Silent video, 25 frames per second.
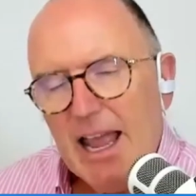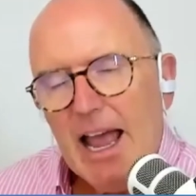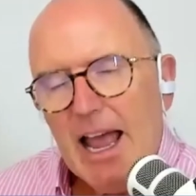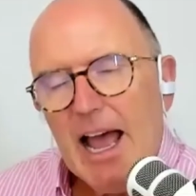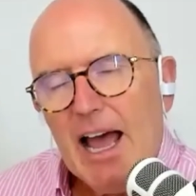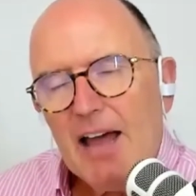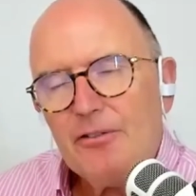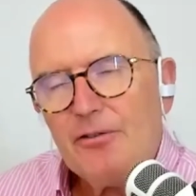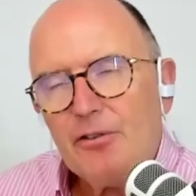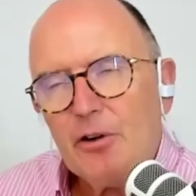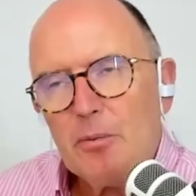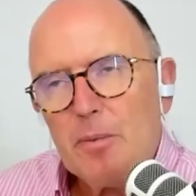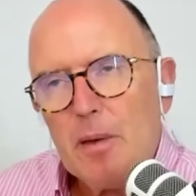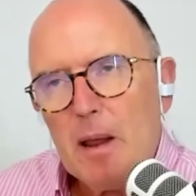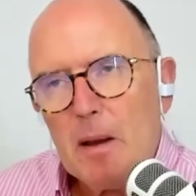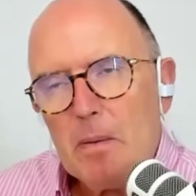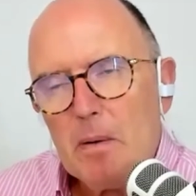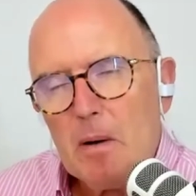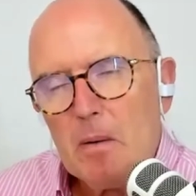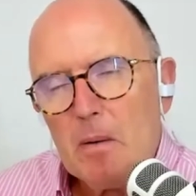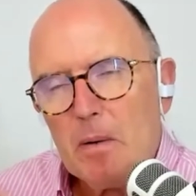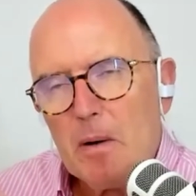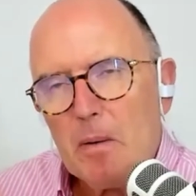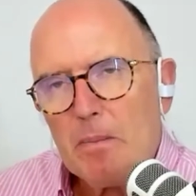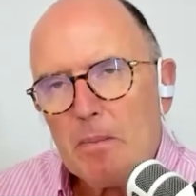And for
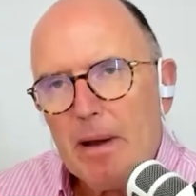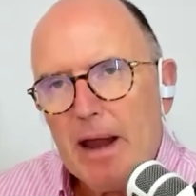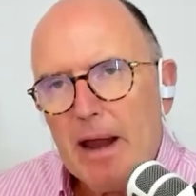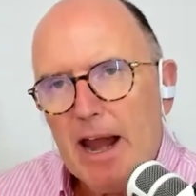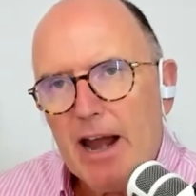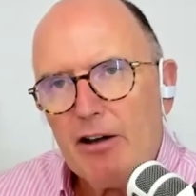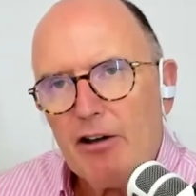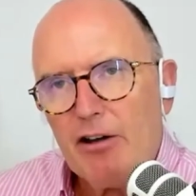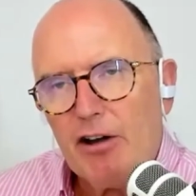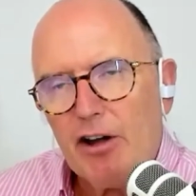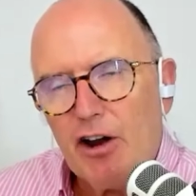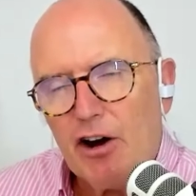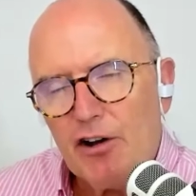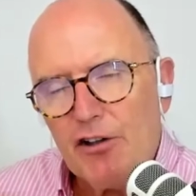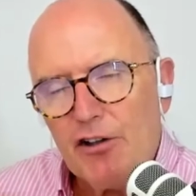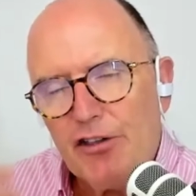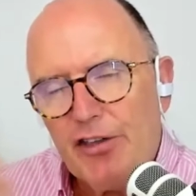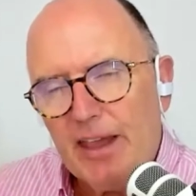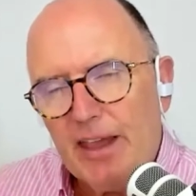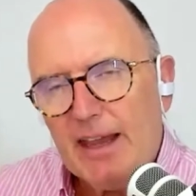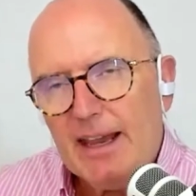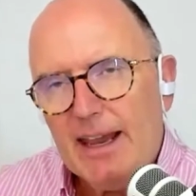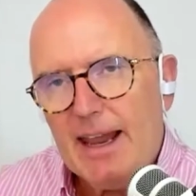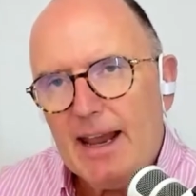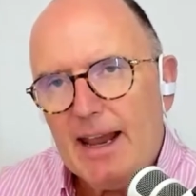people preparing or
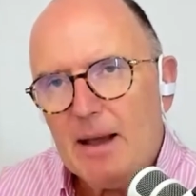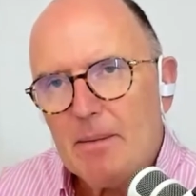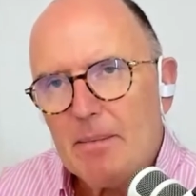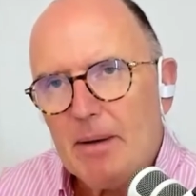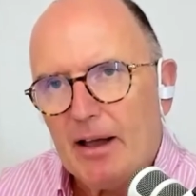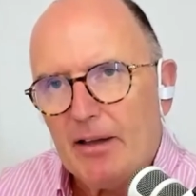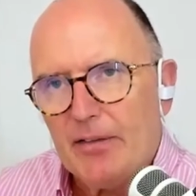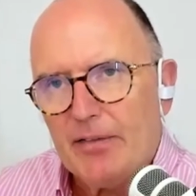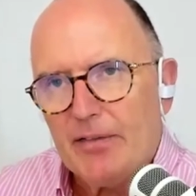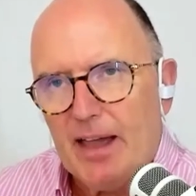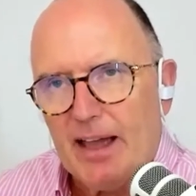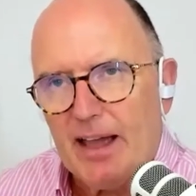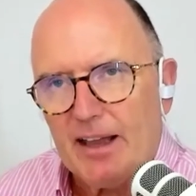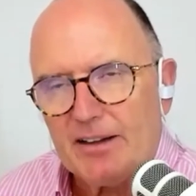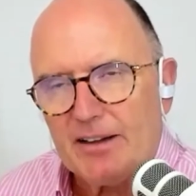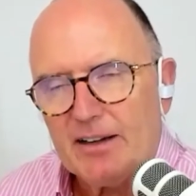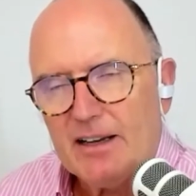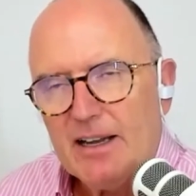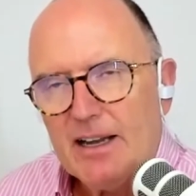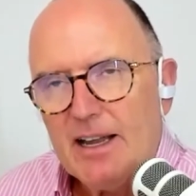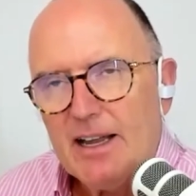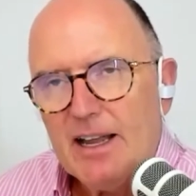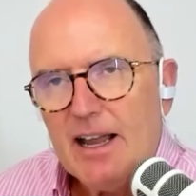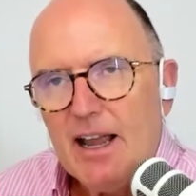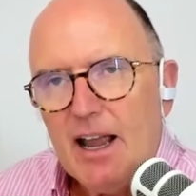thinking about that,
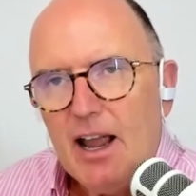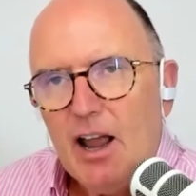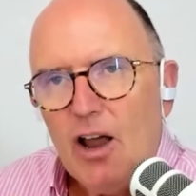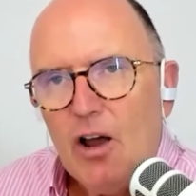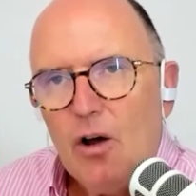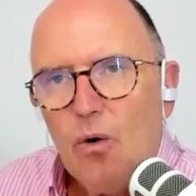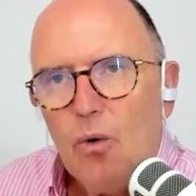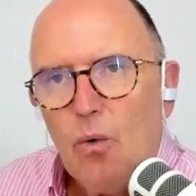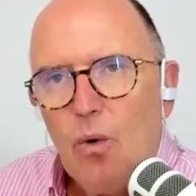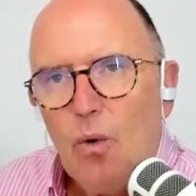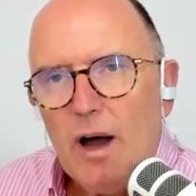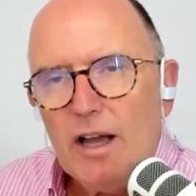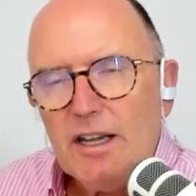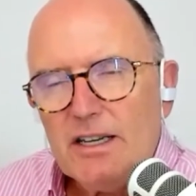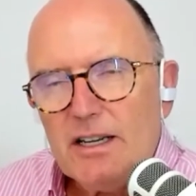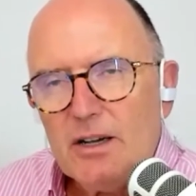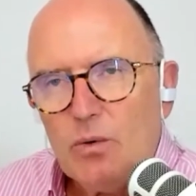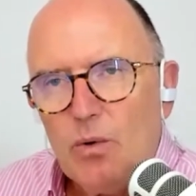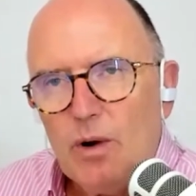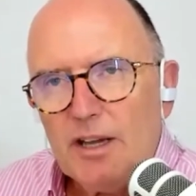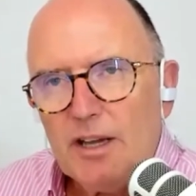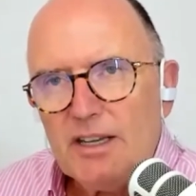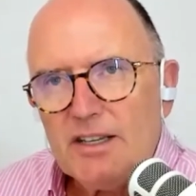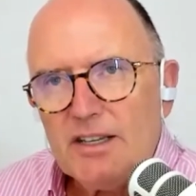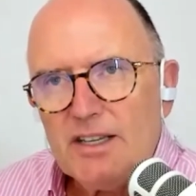what
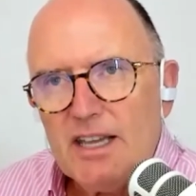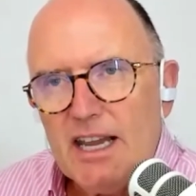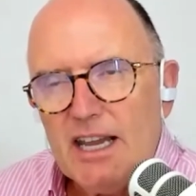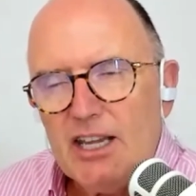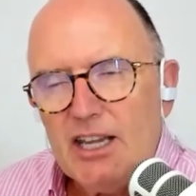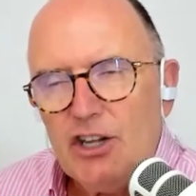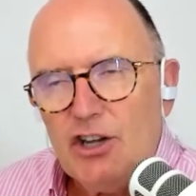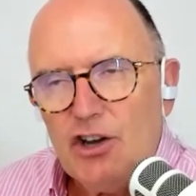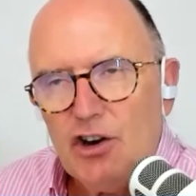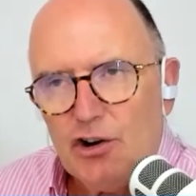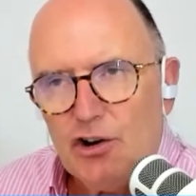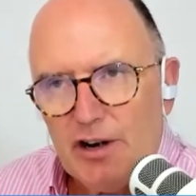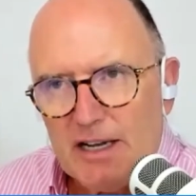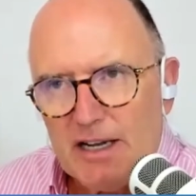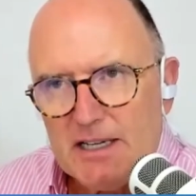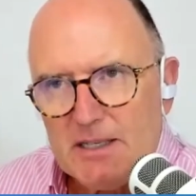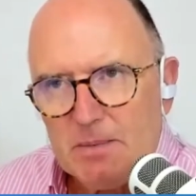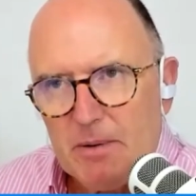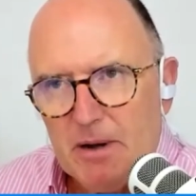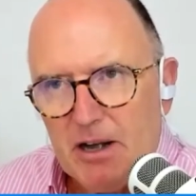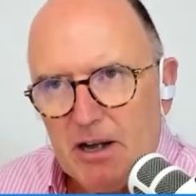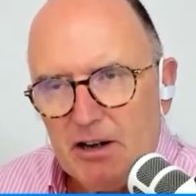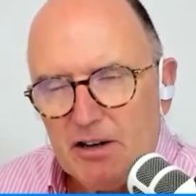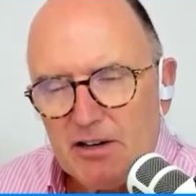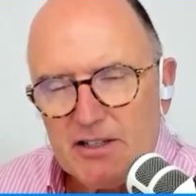are in your
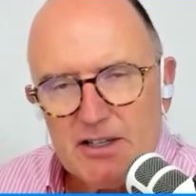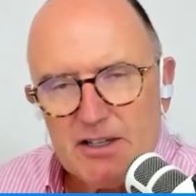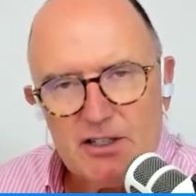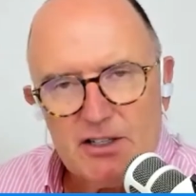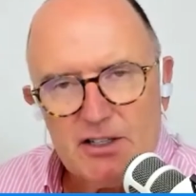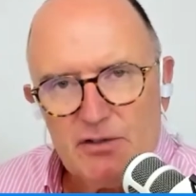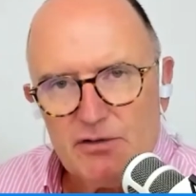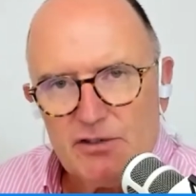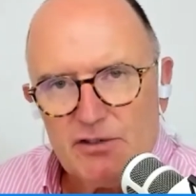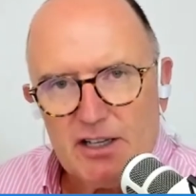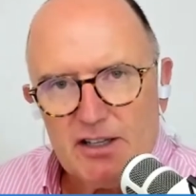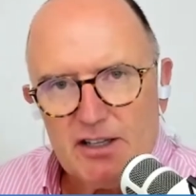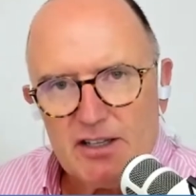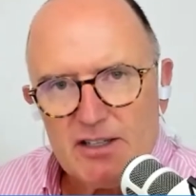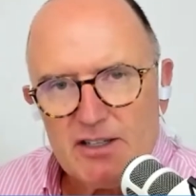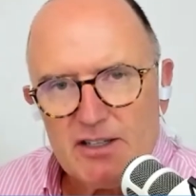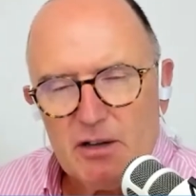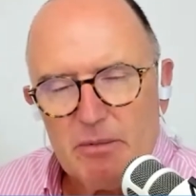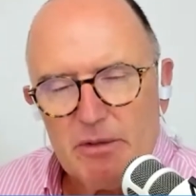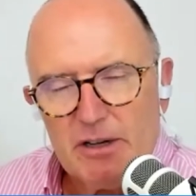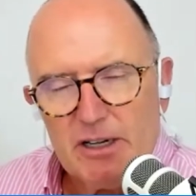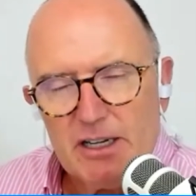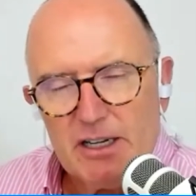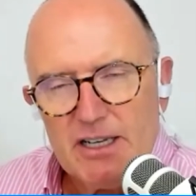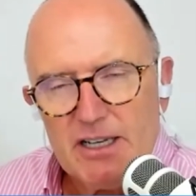experience, because you've done this so
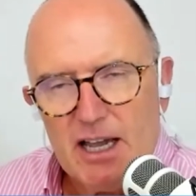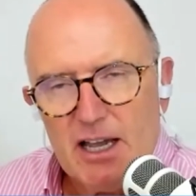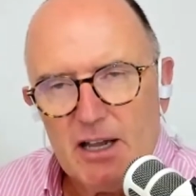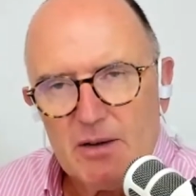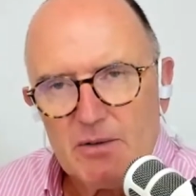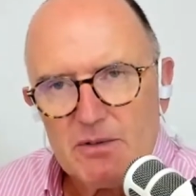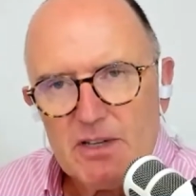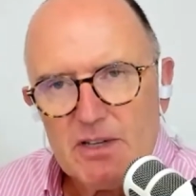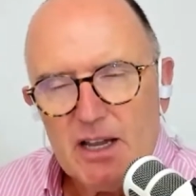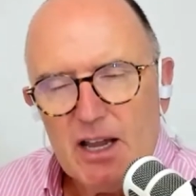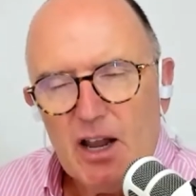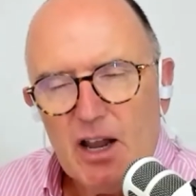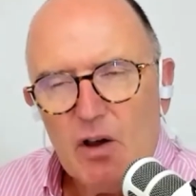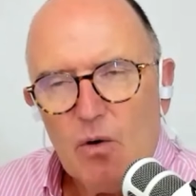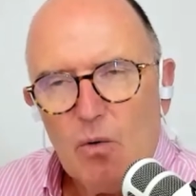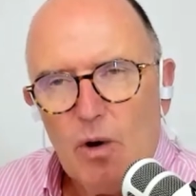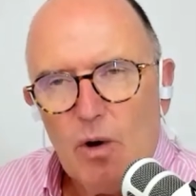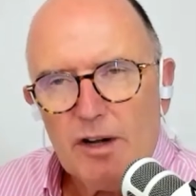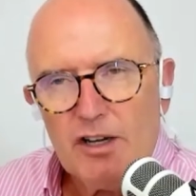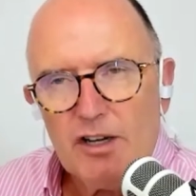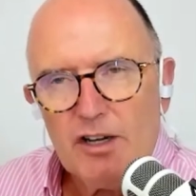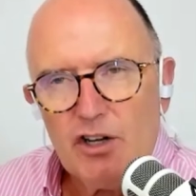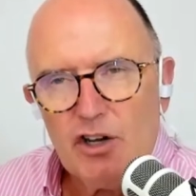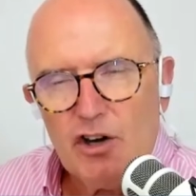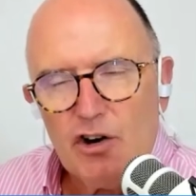many times,
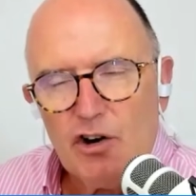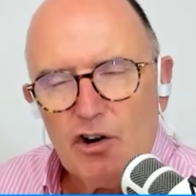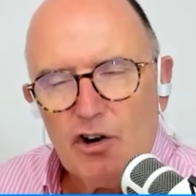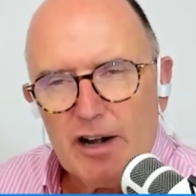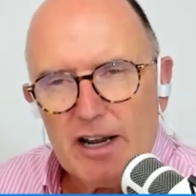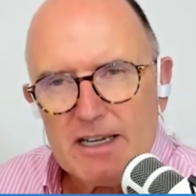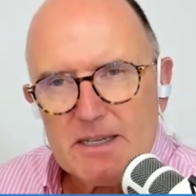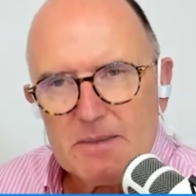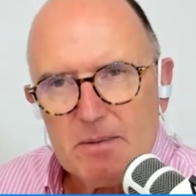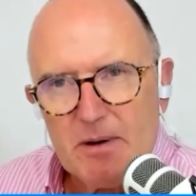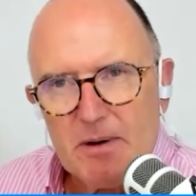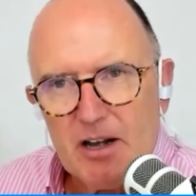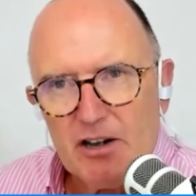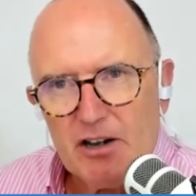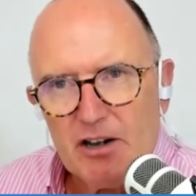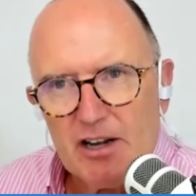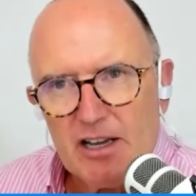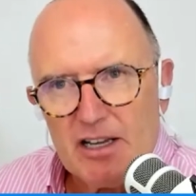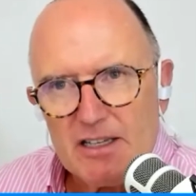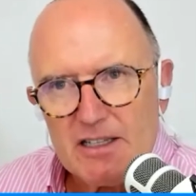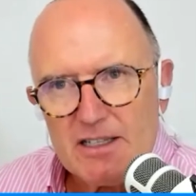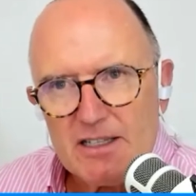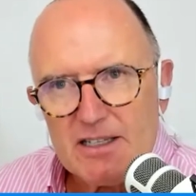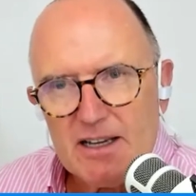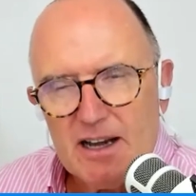what in your
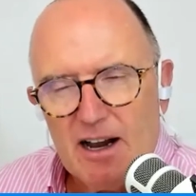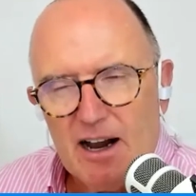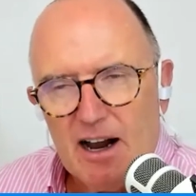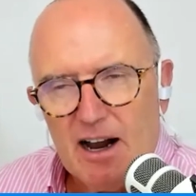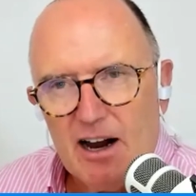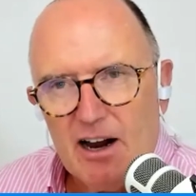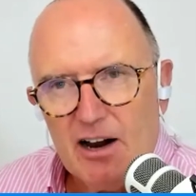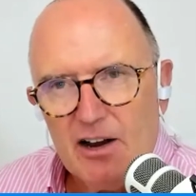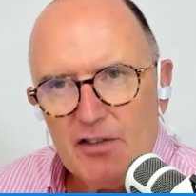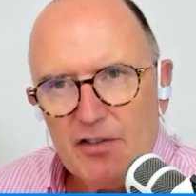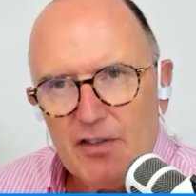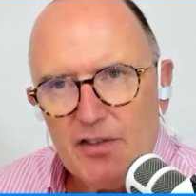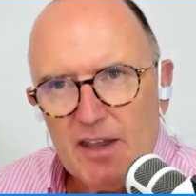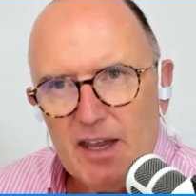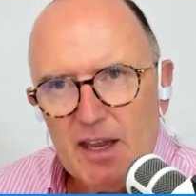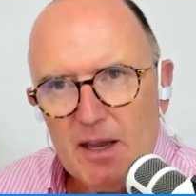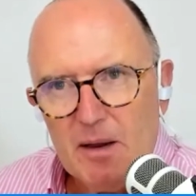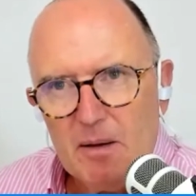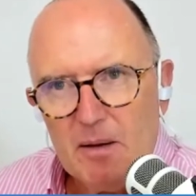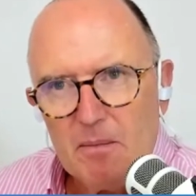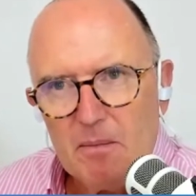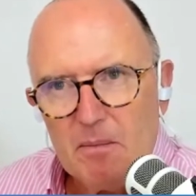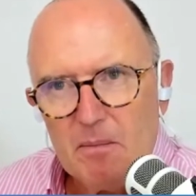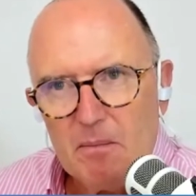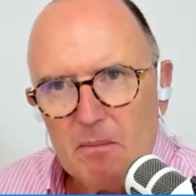experience are
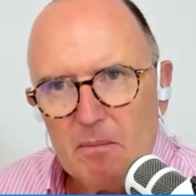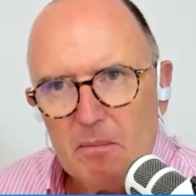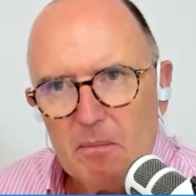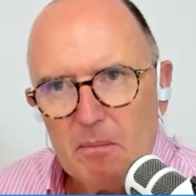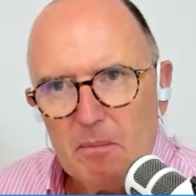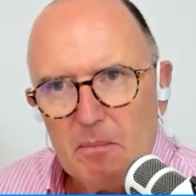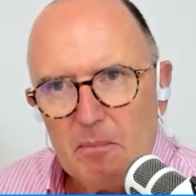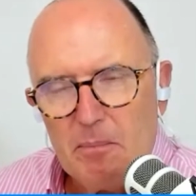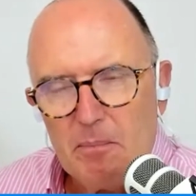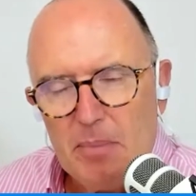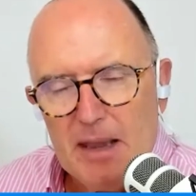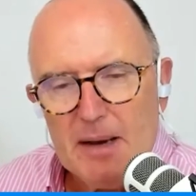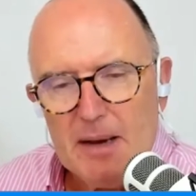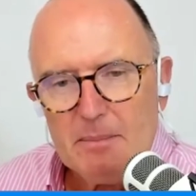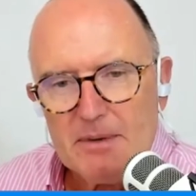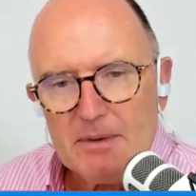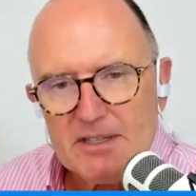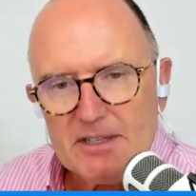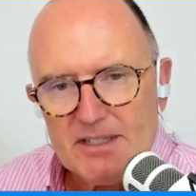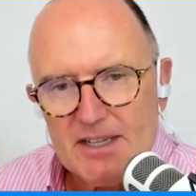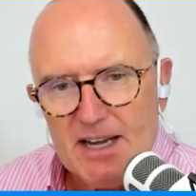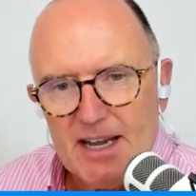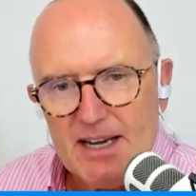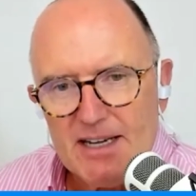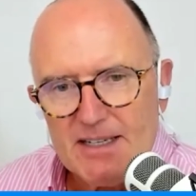the big
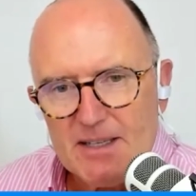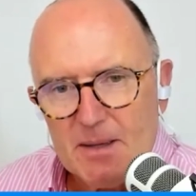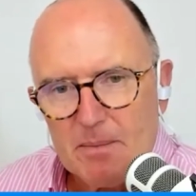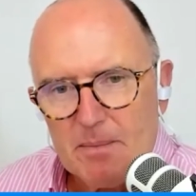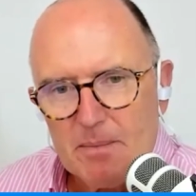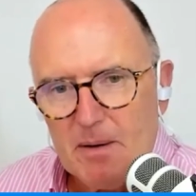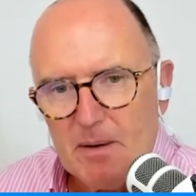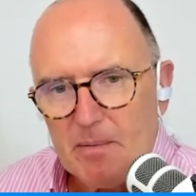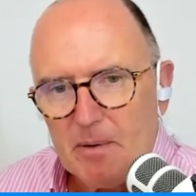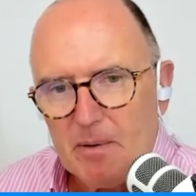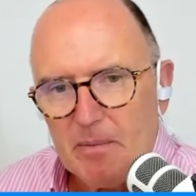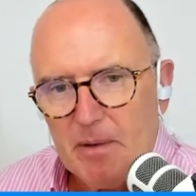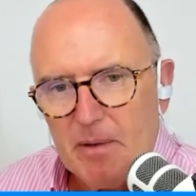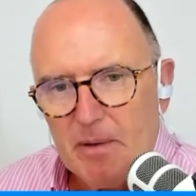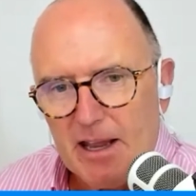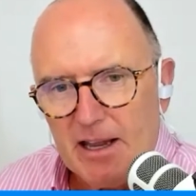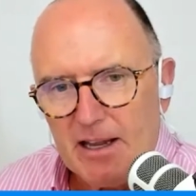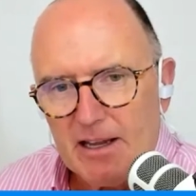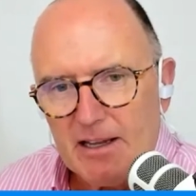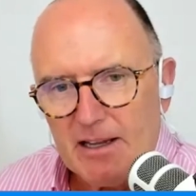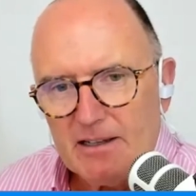mistakes that people make?